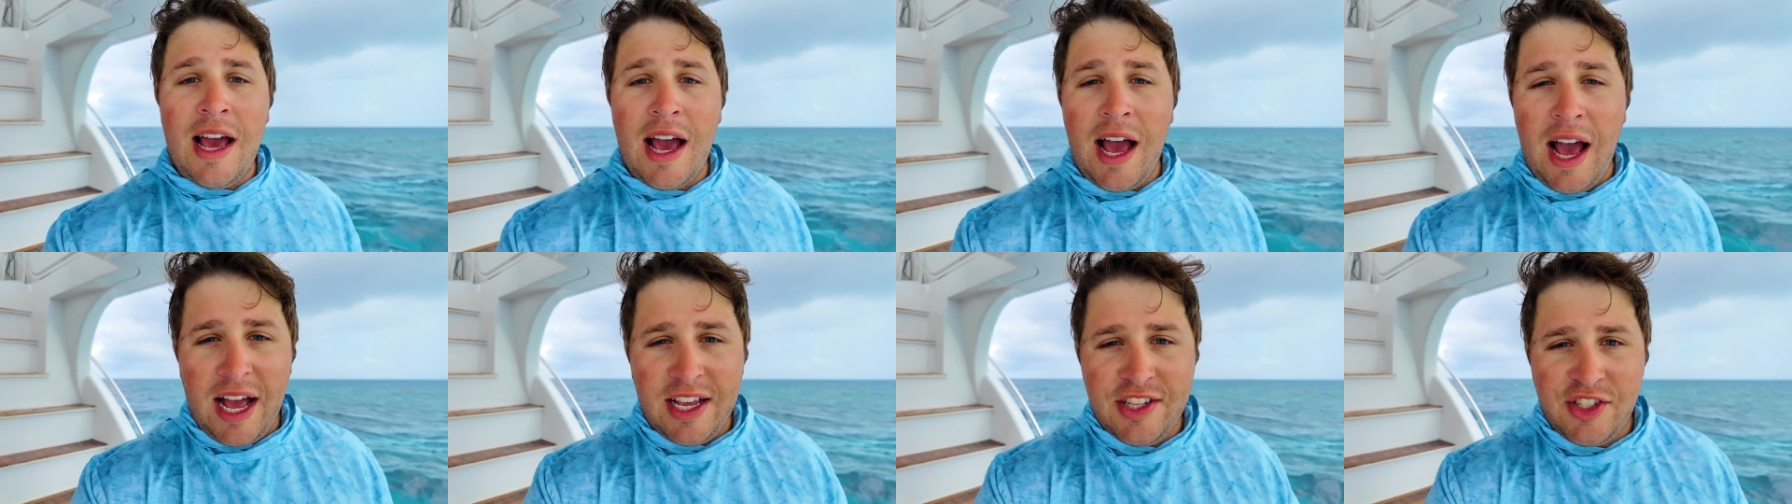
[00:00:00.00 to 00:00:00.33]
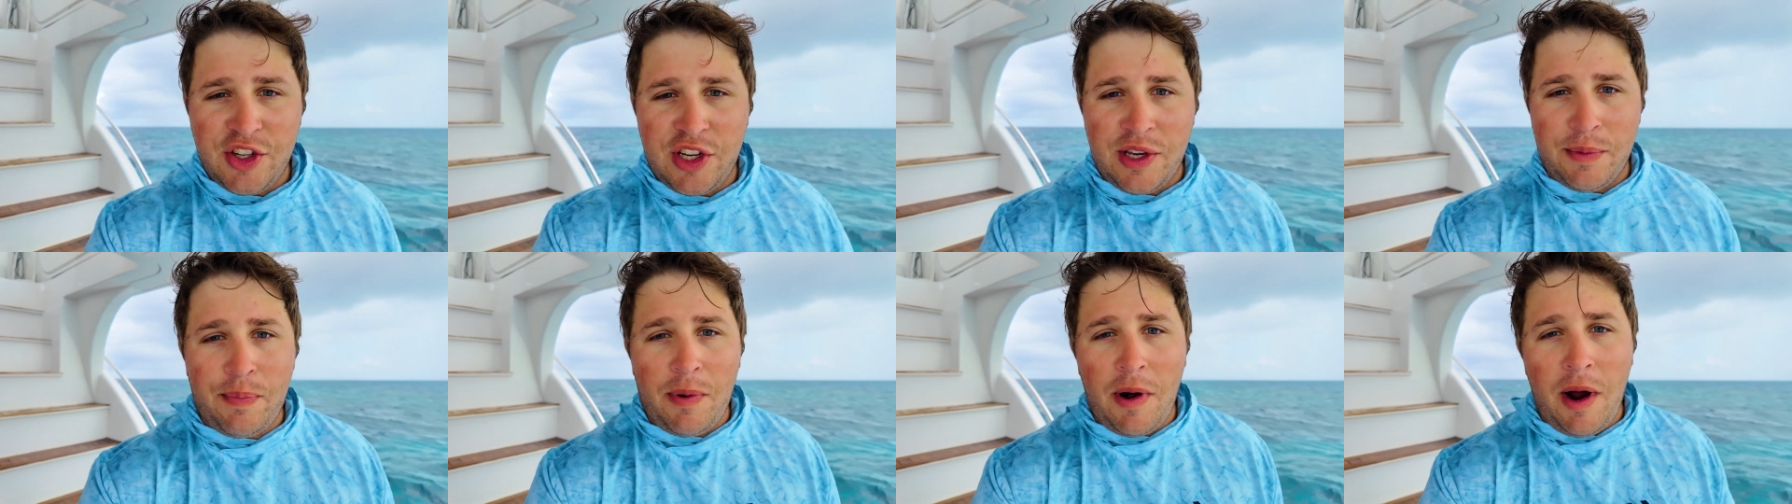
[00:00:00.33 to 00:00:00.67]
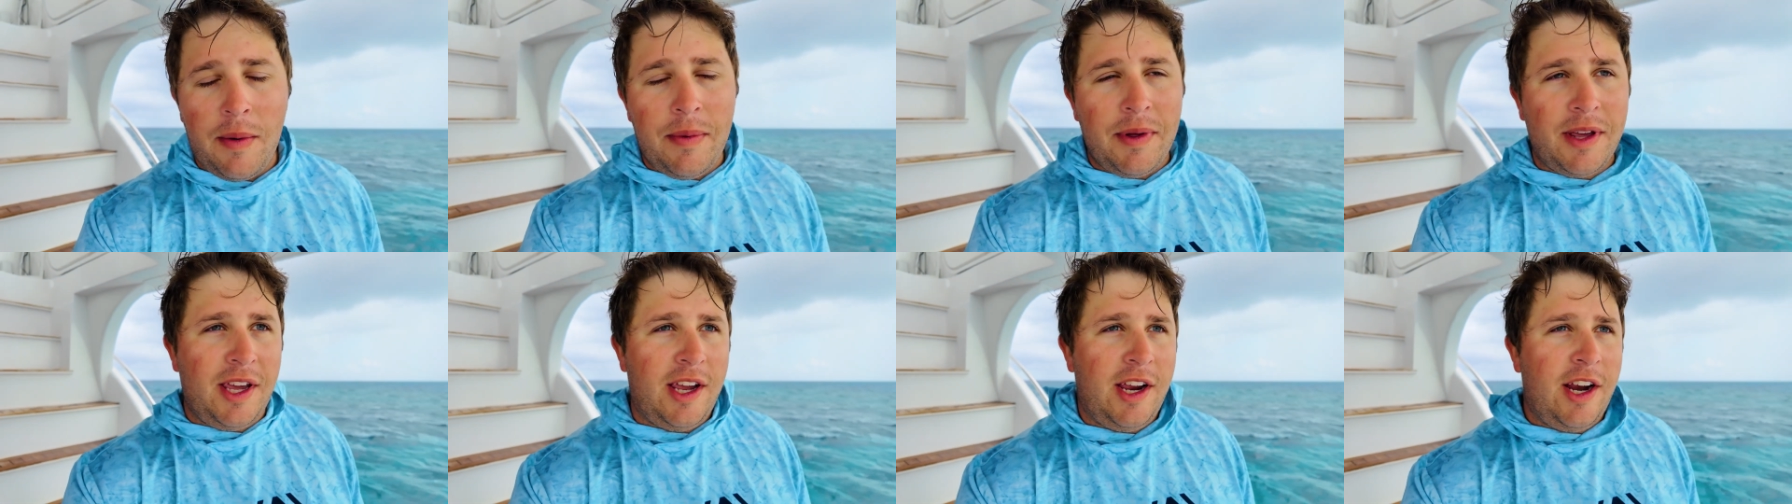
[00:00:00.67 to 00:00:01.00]
As you can
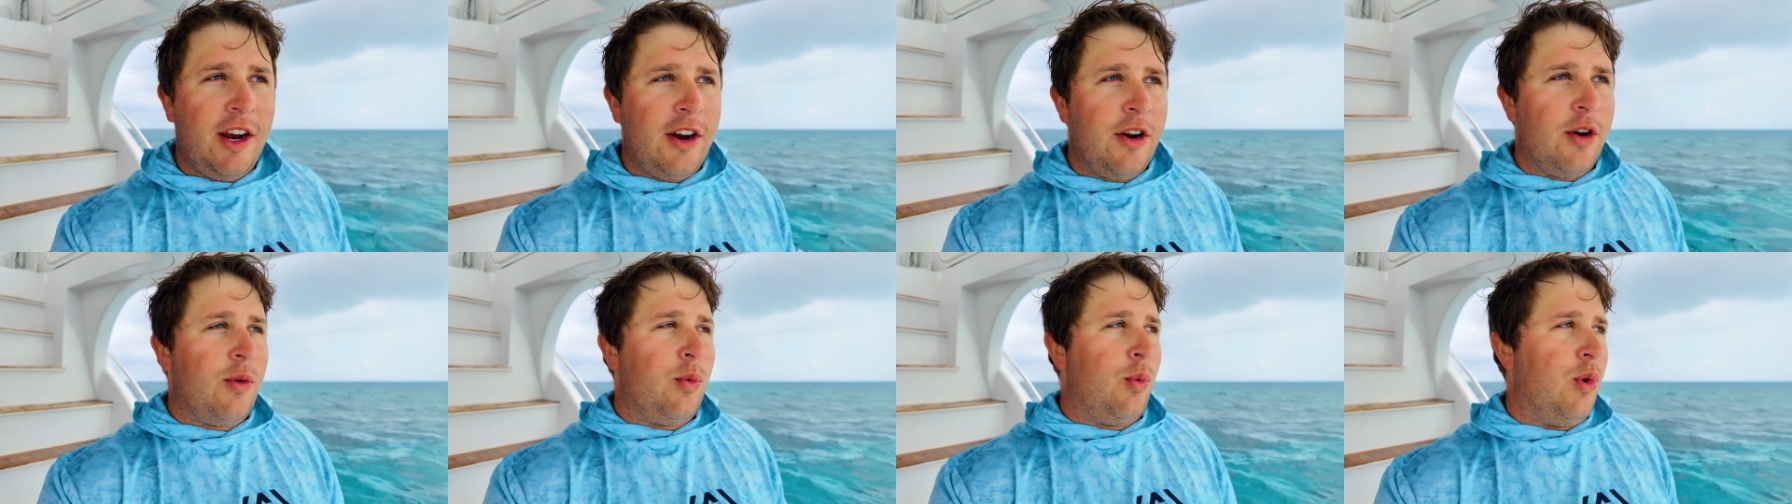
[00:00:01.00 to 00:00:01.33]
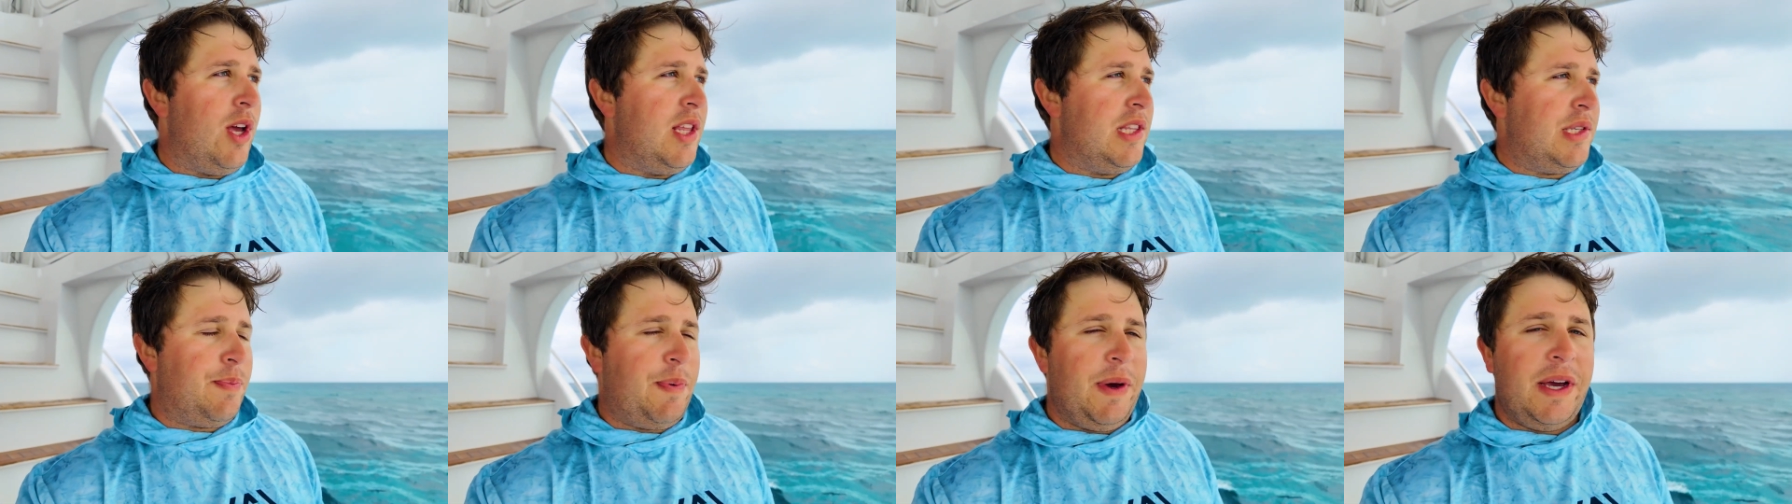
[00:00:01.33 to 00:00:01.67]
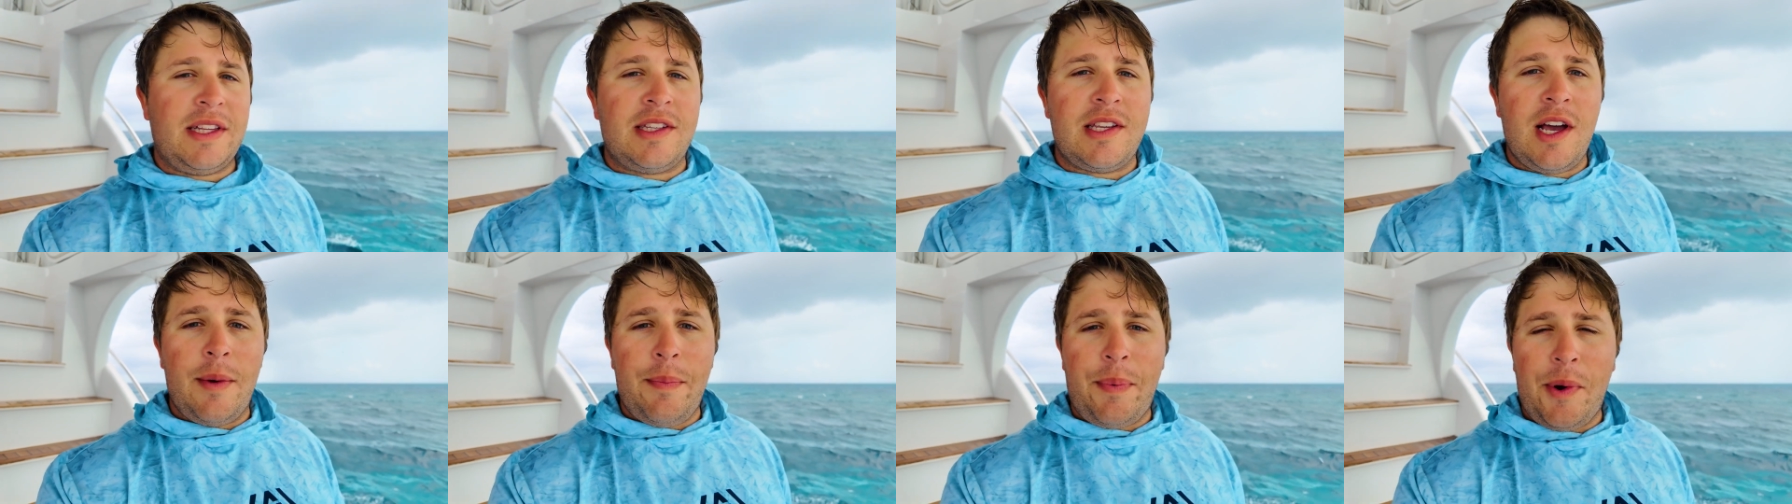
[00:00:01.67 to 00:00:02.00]
probably hear, wind's
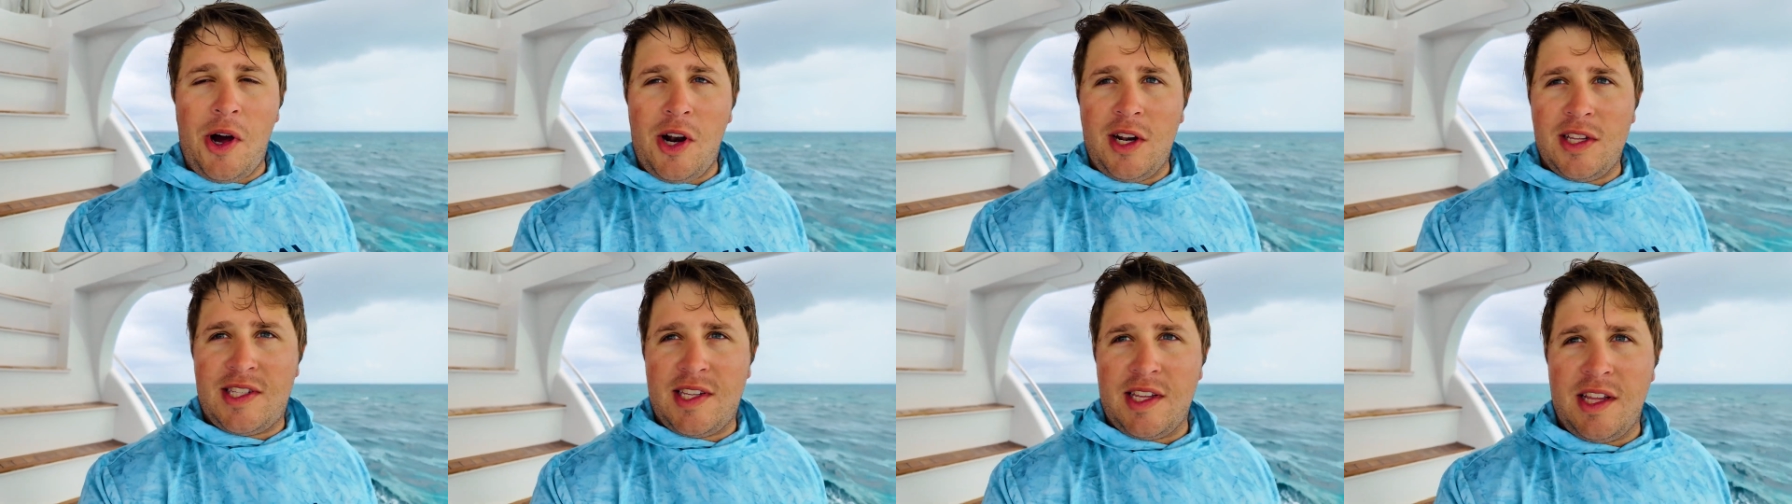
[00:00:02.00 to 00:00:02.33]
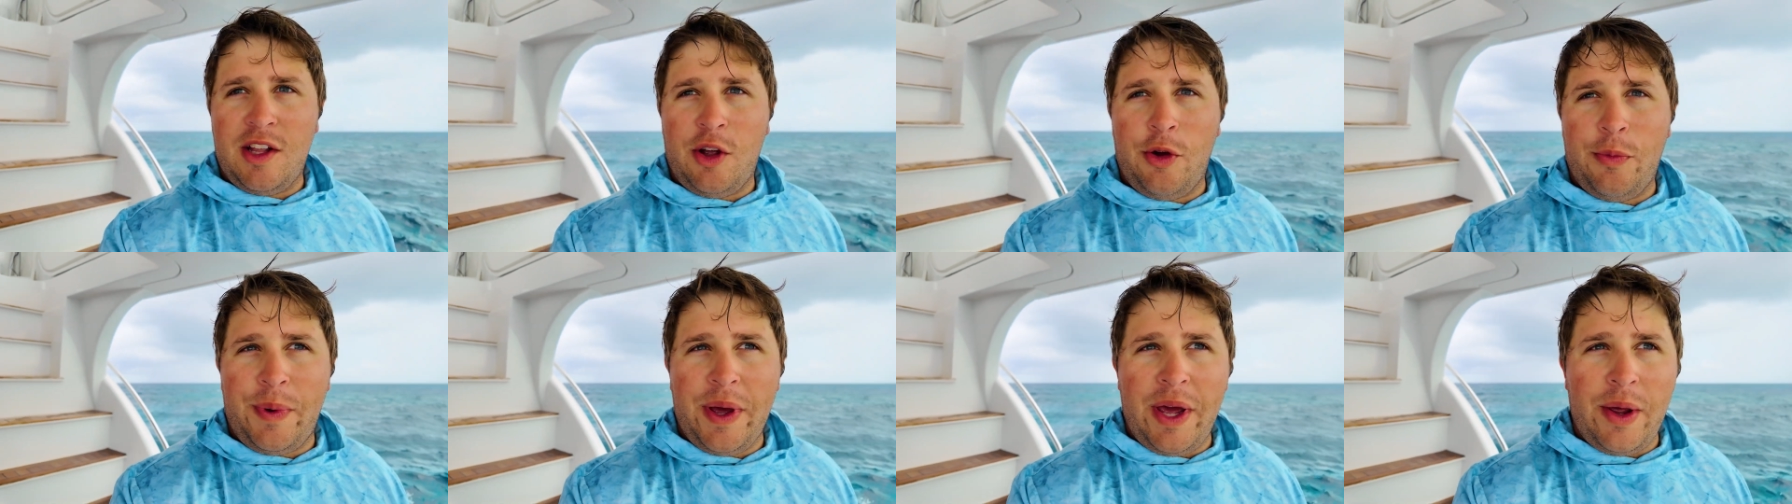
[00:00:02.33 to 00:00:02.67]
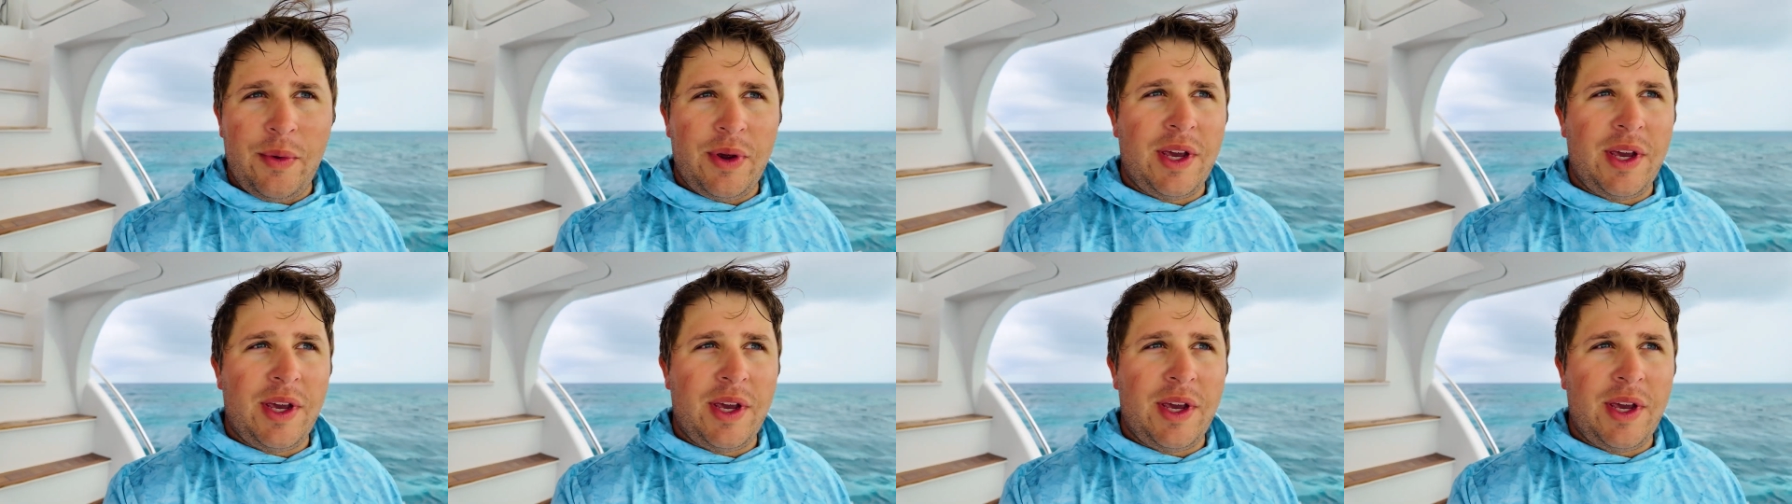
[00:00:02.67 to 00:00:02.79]
picked up on us a little bit.